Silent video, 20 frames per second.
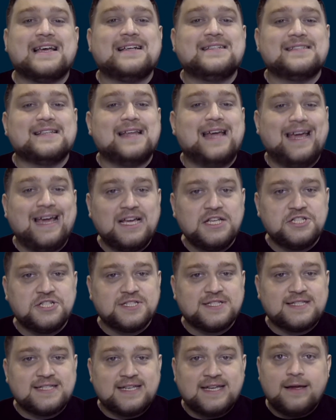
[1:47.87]
If you
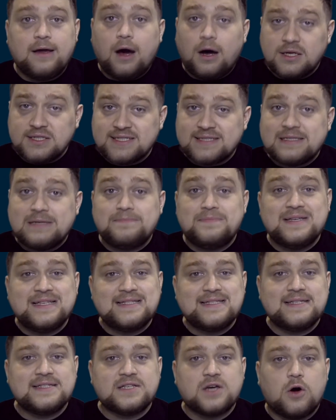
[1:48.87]
represent an agency,
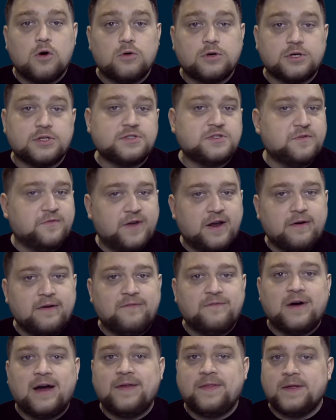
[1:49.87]
ask the business
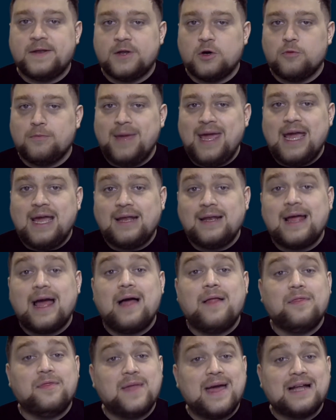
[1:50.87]
owner to verify the
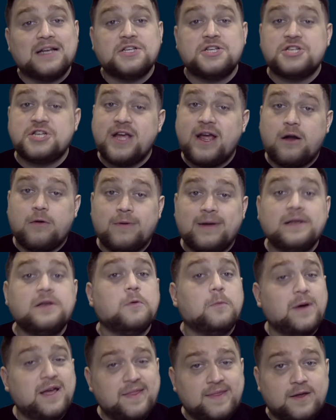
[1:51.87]
domain and then
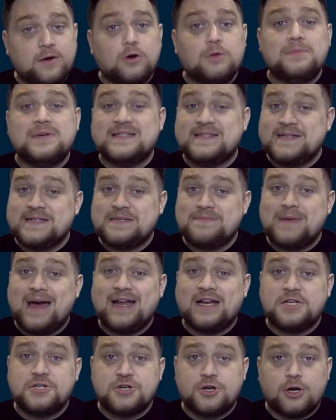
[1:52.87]
share it with your
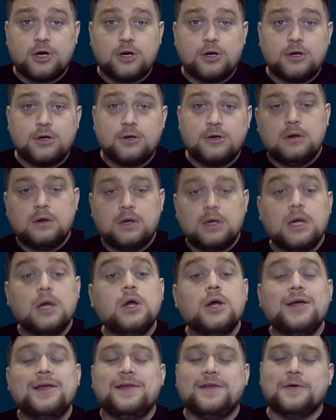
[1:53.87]
business manager.
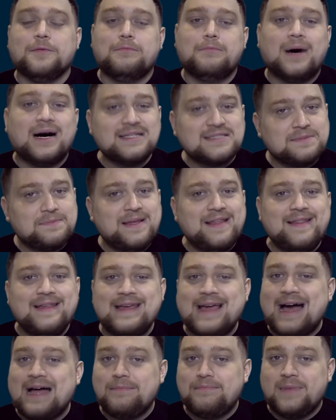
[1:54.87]
You
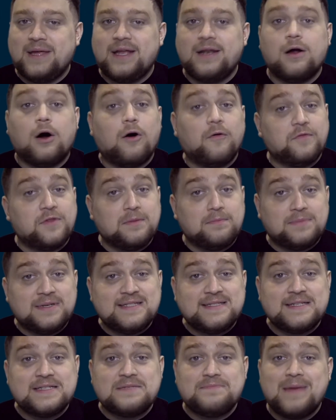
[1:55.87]
must be the admin of the
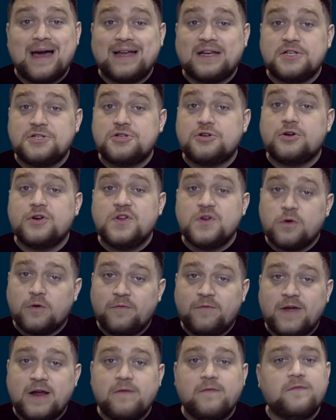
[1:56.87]
business manager you are
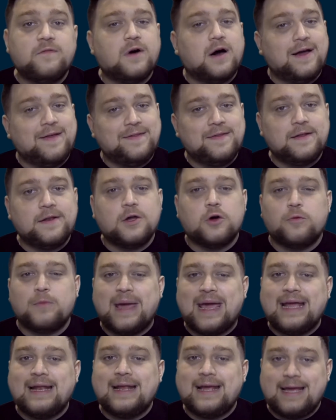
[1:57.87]
verifying the
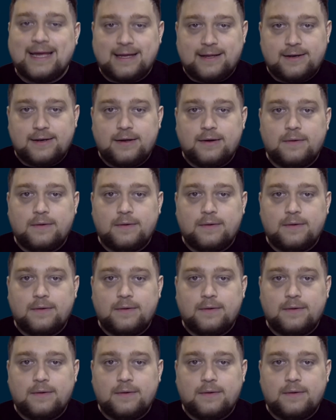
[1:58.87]
domain in.